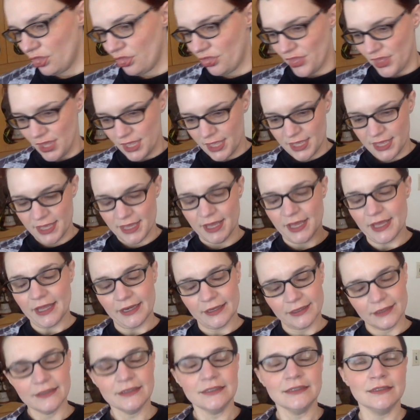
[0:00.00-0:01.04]

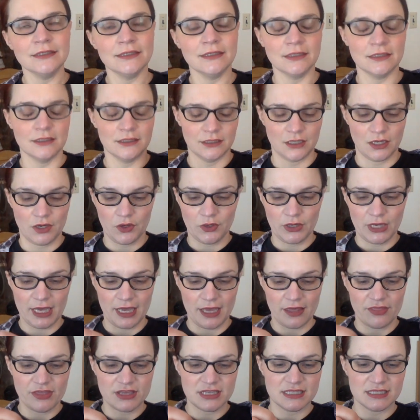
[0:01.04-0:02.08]
Then,
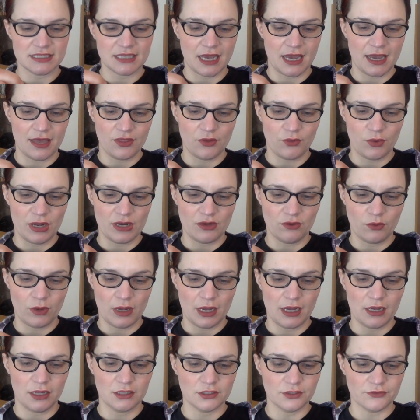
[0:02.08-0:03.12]
okay, this guy, the Wet n
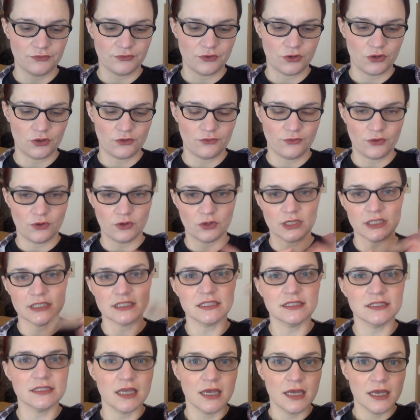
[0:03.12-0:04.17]
Wild Photo
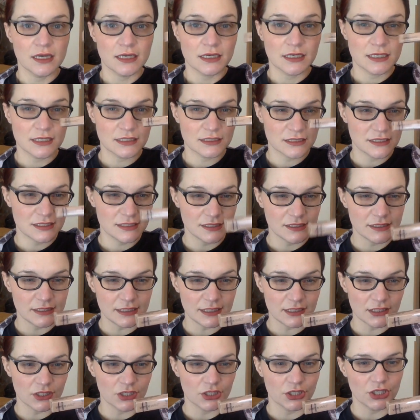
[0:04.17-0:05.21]
Focus
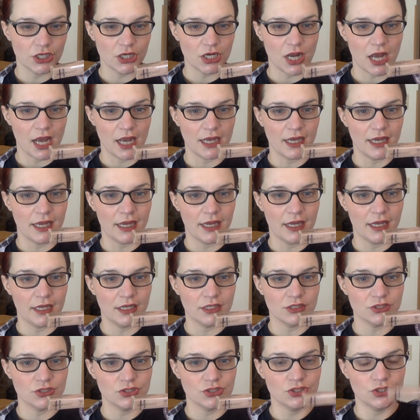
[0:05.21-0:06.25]
Concealer, I
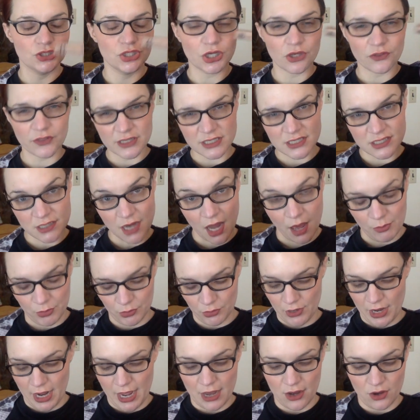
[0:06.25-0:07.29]
took the
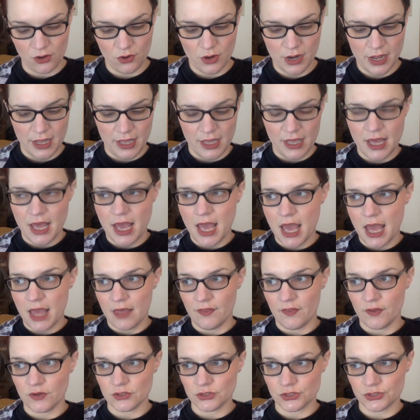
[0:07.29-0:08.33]
stopper out,
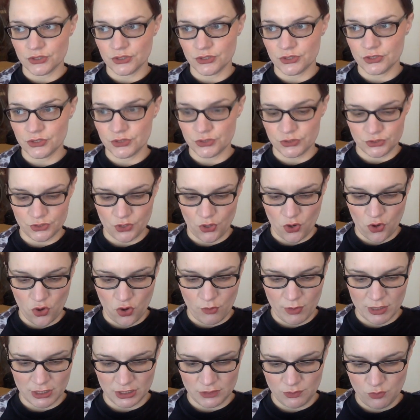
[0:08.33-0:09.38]
and there's so
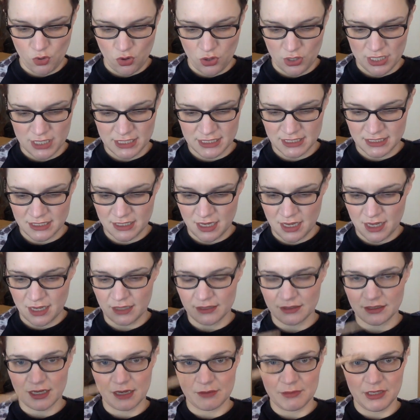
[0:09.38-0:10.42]
much more. And it's not,
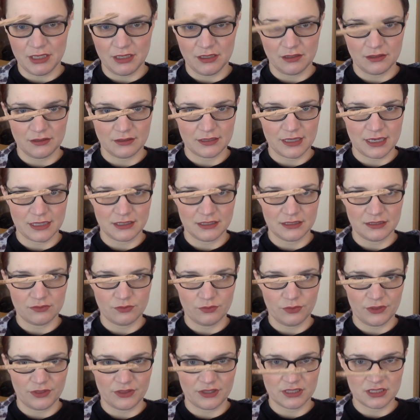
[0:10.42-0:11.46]
I mean, that's
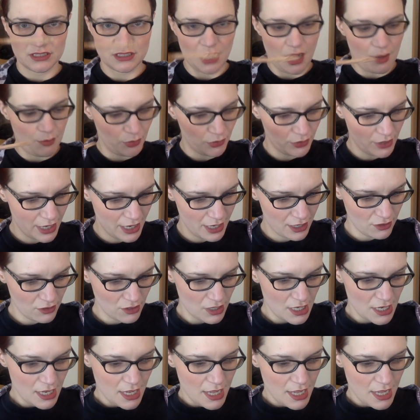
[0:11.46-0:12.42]
with the stopper out,